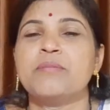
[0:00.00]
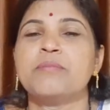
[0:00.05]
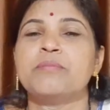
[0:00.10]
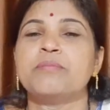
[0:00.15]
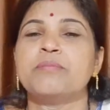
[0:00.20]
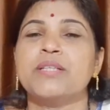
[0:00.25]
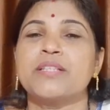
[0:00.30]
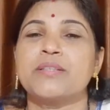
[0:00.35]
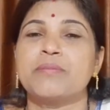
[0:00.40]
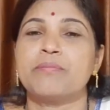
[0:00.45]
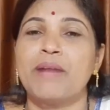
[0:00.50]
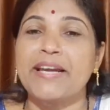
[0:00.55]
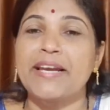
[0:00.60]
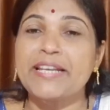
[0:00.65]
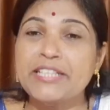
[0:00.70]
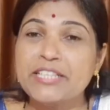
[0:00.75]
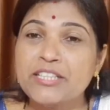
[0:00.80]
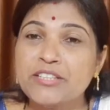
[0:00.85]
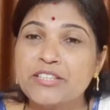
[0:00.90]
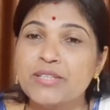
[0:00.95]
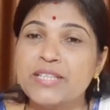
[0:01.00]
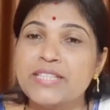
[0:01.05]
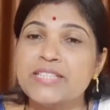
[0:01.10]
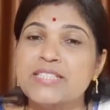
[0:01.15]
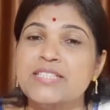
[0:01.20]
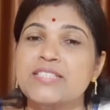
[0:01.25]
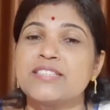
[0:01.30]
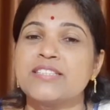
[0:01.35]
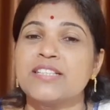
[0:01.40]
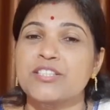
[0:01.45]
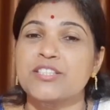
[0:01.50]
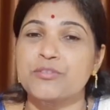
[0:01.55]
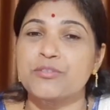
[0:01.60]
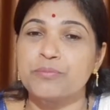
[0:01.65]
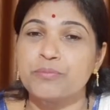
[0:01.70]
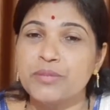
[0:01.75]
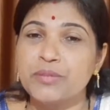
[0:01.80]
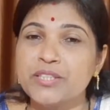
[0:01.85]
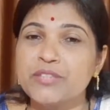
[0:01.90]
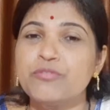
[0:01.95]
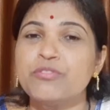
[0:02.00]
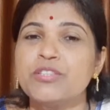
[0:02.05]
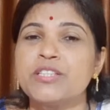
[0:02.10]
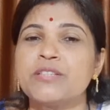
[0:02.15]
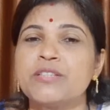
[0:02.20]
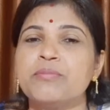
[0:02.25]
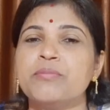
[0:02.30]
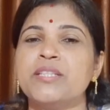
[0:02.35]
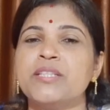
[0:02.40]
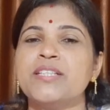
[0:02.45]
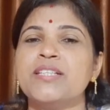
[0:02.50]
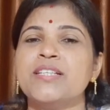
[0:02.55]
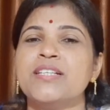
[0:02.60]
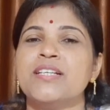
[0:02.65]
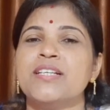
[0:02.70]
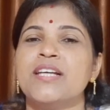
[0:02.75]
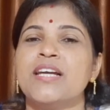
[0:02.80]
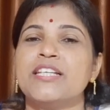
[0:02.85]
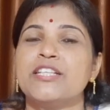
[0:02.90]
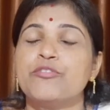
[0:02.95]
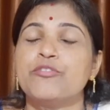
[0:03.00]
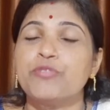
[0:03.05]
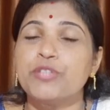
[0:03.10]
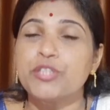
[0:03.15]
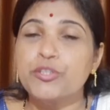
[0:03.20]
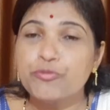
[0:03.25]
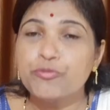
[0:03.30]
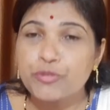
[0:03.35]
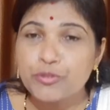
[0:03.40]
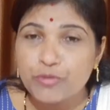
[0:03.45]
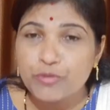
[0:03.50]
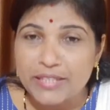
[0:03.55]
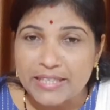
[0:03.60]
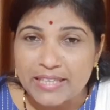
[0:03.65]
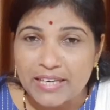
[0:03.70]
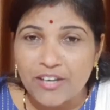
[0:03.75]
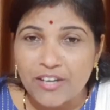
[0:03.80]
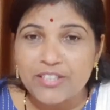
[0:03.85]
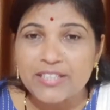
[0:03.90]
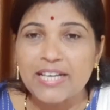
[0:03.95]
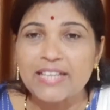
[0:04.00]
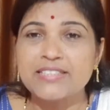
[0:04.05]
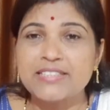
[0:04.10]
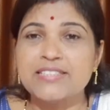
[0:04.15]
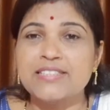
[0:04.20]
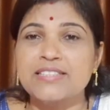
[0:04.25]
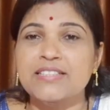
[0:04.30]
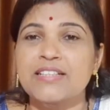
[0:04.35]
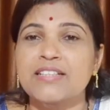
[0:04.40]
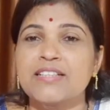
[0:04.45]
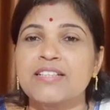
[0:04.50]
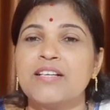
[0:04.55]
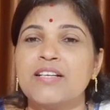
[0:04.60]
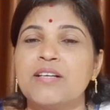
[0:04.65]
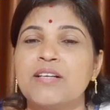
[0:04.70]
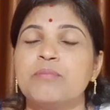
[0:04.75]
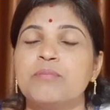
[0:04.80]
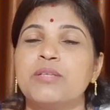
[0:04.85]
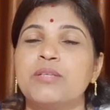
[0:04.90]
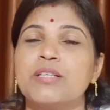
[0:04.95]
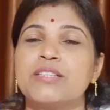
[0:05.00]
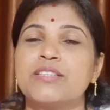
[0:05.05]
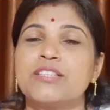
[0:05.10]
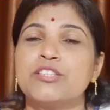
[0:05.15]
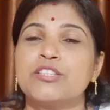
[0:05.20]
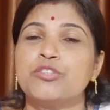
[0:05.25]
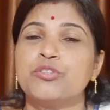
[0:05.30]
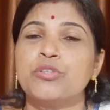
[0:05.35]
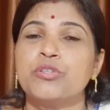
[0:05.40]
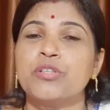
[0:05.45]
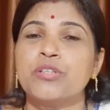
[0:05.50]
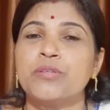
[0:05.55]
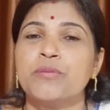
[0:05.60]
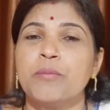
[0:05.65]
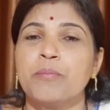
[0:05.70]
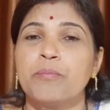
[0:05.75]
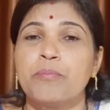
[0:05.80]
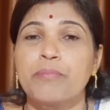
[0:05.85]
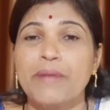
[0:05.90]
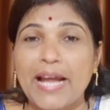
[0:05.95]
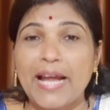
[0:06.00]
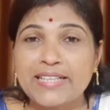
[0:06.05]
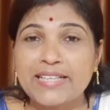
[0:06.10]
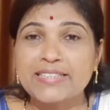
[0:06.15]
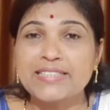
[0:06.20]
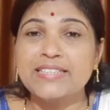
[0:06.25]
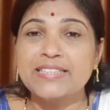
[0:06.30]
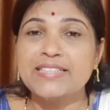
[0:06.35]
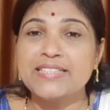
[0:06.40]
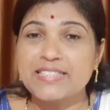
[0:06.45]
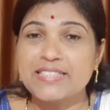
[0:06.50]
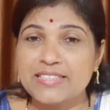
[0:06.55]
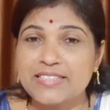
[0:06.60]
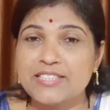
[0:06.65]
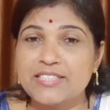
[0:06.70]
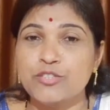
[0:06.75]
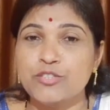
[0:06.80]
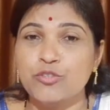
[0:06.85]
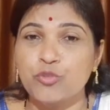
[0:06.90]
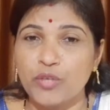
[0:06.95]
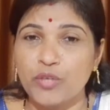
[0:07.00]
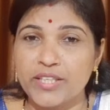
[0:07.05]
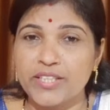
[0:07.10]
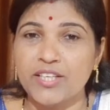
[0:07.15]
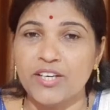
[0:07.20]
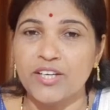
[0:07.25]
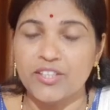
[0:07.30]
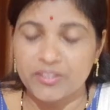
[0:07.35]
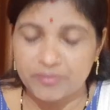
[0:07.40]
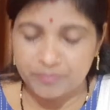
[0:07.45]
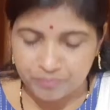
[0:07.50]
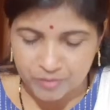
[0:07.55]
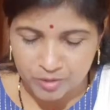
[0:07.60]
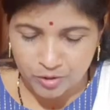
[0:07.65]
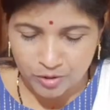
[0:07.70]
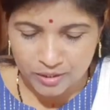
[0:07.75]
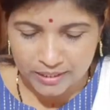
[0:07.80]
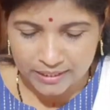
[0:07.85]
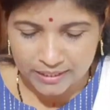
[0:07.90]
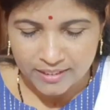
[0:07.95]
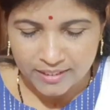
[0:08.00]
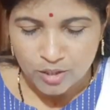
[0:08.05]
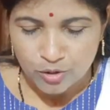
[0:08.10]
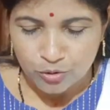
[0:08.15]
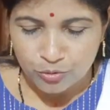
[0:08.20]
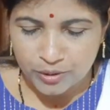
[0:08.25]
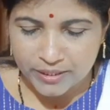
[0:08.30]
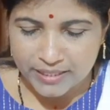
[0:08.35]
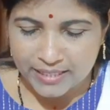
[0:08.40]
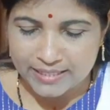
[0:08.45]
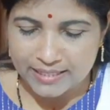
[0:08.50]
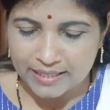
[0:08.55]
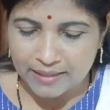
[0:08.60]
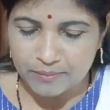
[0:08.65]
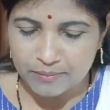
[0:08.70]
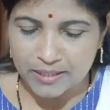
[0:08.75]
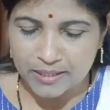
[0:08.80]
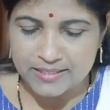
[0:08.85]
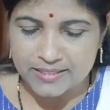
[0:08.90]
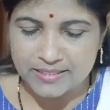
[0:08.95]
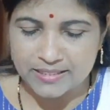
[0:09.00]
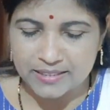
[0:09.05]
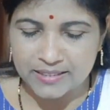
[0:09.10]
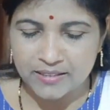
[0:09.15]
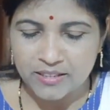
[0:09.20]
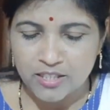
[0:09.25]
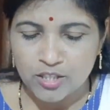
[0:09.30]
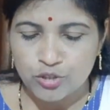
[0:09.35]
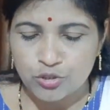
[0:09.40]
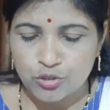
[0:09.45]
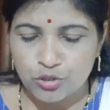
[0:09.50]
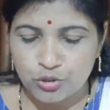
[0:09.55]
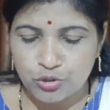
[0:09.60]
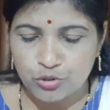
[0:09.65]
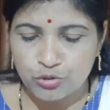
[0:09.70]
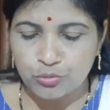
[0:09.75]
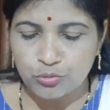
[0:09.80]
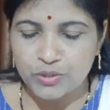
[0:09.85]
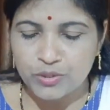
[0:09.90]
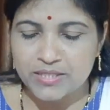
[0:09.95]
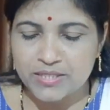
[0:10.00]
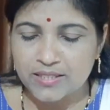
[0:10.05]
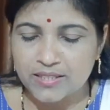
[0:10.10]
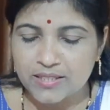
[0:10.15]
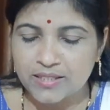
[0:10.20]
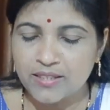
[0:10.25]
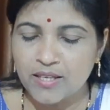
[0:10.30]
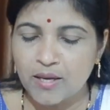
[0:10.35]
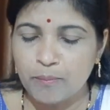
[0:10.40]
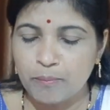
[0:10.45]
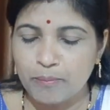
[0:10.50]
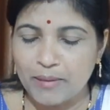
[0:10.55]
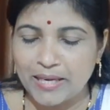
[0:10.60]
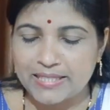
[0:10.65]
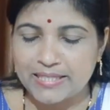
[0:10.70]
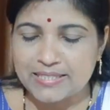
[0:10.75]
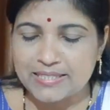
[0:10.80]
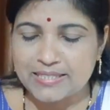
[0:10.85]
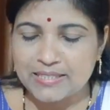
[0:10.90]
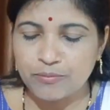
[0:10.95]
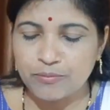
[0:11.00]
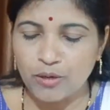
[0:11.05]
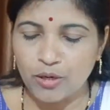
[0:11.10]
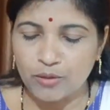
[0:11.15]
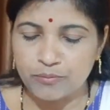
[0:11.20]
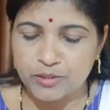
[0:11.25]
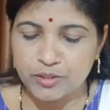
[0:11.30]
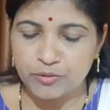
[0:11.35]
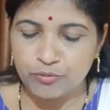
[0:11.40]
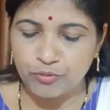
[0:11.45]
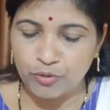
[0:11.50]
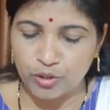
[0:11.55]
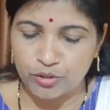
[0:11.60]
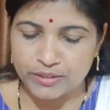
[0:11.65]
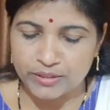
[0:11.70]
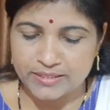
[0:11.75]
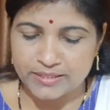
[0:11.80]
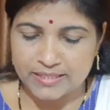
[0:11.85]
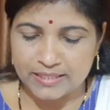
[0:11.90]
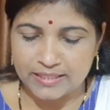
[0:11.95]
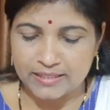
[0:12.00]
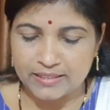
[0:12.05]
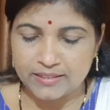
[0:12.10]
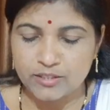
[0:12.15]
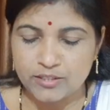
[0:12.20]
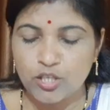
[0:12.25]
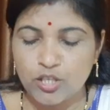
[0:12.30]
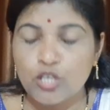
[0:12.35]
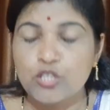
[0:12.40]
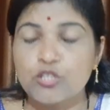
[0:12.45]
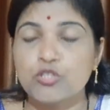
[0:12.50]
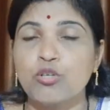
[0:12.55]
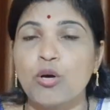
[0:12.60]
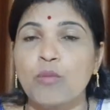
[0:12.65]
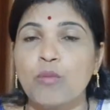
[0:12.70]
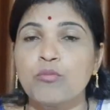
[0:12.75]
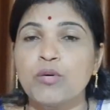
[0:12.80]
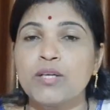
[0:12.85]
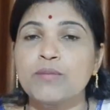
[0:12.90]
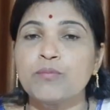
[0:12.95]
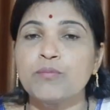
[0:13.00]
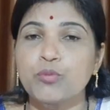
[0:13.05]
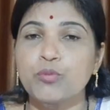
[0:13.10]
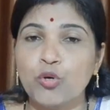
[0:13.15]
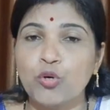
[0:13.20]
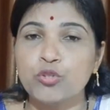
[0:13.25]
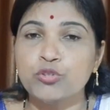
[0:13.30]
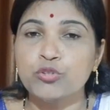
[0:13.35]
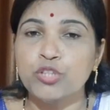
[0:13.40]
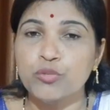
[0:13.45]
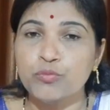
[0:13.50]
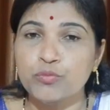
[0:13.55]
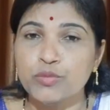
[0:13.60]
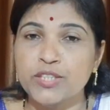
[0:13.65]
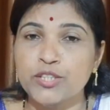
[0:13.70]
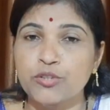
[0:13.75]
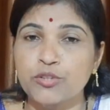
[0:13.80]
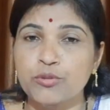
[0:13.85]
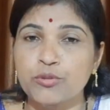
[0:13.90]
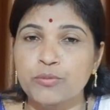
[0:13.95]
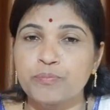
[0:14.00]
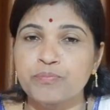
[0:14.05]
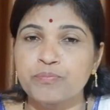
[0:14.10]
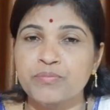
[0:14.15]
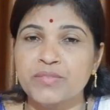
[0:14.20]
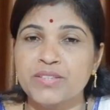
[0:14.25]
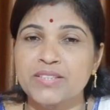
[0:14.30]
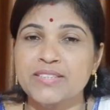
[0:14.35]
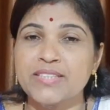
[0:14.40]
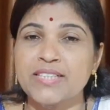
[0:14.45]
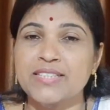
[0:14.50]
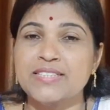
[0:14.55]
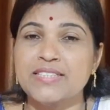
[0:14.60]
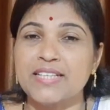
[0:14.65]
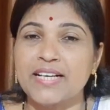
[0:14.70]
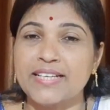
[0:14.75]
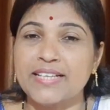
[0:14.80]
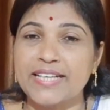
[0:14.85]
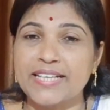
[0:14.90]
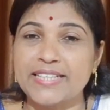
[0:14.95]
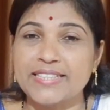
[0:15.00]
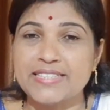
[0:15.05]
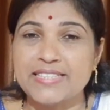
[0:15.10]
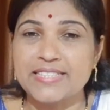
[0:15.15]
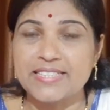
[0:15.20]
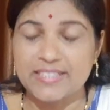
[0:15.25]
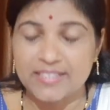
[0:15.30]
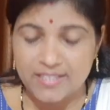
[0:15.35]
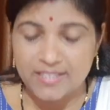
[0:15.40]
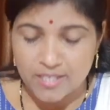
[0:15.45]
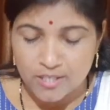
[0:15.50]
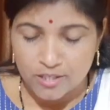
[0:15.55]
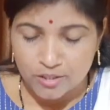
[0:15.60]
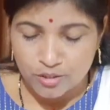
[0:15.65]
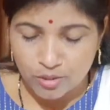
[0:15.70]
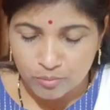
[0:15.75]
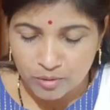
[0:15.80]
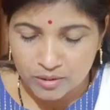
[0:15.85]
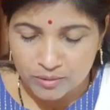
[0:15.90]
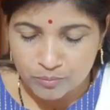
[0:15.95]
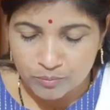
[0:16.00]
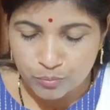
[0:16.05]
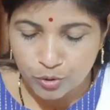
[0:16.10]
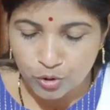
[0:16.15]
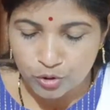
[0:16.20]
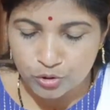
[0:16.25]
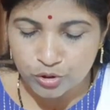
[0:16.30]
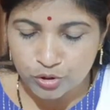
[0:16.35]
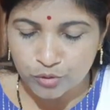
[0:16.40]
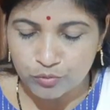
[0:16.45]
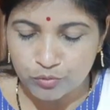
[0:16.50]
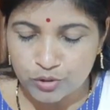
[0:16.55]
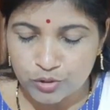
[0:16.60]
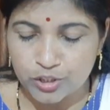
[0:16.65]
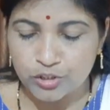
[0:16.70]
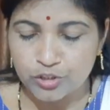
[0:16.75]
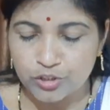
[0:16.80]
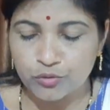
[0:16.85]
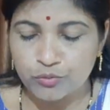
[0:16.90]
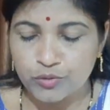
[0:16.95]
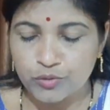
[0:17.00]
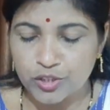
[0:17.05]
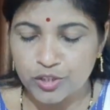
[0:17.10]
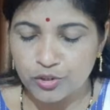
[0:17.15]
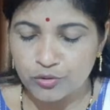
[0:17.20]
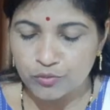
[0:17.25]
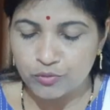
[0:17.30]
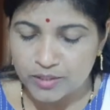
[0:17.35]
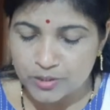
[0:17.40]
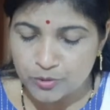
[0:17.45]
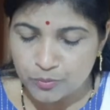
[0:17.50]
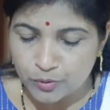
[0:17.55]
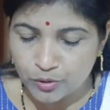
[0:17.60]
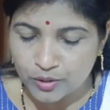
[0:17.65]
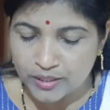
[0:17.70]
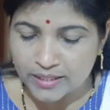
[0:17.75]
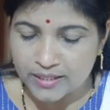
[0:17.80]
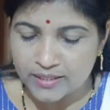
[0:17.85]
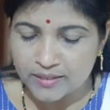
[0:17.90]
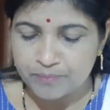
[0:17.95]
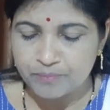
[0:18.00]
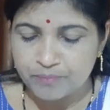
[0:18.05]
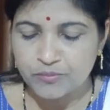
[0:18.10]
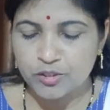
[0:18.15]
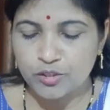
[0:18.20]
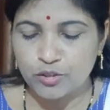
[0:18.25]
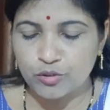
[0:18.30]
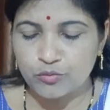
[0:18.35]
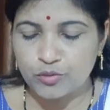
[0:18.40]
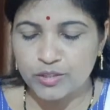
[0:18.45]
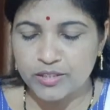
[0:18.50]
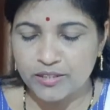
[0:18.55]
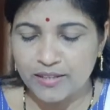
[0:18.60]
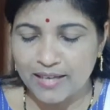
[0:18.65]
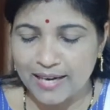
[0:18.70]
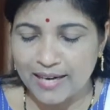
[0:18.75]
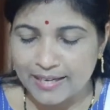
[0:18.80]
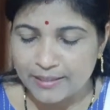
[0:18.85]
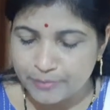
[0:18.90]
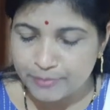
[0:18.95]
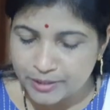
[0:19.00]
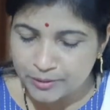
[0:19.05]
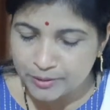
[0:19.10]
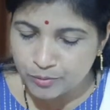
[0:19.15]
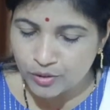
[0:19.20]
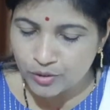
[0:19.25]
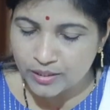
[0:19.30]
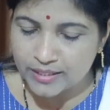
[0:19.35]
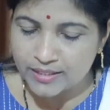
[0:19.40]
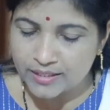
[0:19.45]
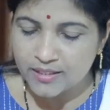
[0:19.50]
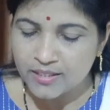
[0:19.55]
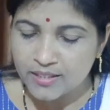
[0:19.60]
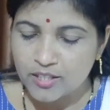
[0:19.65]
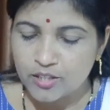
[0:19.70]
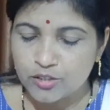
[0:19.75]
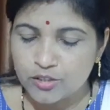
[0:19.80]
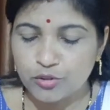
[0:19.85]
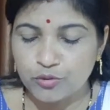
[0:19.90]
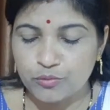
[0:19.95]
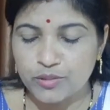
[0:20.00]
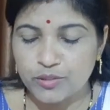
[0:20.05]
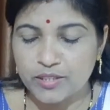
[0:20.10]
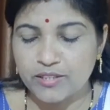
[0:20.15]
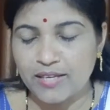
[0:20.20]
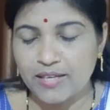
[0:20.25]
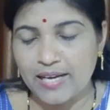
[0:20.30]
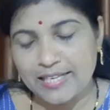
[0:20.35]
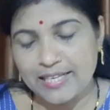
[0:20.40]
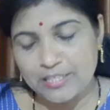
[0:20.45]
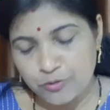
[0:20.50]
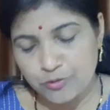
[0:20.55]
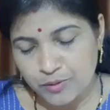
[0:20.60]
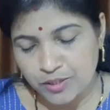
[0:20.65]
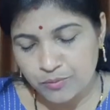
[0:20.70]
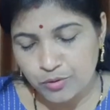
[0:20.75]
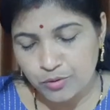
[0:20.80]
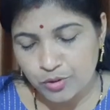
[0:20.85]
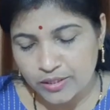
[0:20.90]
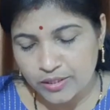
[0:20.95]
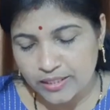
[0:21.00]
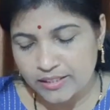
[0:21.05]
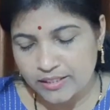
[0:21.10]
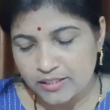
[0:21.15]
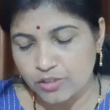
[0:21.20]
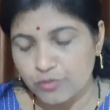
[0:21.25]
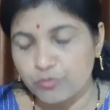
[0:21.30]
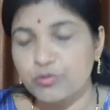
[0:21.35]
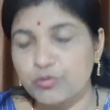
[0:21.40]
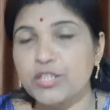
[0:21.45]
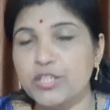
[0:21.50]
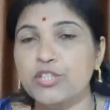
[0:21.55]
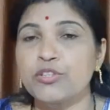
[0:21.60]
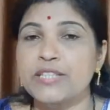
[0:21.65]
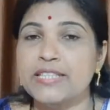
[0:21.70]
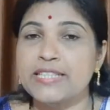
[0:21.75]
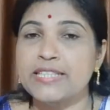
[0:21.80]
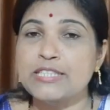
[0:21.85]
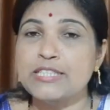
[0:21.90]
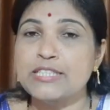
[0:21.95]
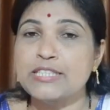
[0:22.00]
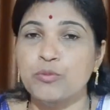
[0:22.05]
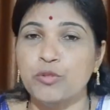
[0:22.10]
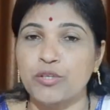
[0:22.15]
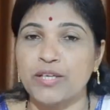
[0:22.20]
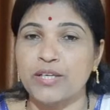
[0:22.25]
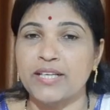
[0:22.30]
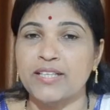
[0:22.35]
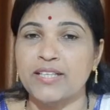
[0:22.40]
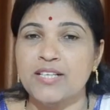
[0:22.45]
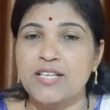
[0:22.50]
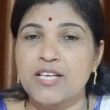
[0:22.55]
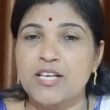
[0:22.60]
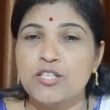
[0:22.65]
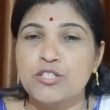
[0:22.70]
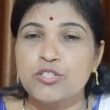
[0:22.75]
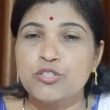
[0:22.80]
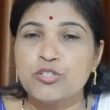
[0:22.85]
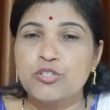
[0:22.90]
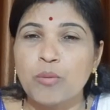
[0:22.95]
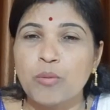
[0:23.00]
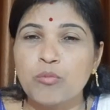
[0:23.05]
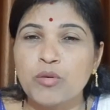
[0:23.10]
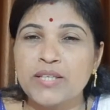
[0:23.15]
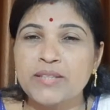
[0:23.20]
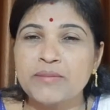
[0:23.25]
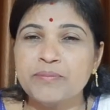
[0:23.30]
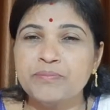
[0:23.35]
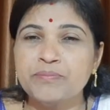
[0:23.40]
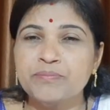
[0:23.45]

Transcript: But my request, just be with me, even if you cannot answer, but your practice is going on. Okay, quickly I am asking. So choose the passive of the following sentence. Someone broke the window. Yes, against. Someone broke the window. The window was broken. The window had been broken. The window has been broken. The window is broken. Someone,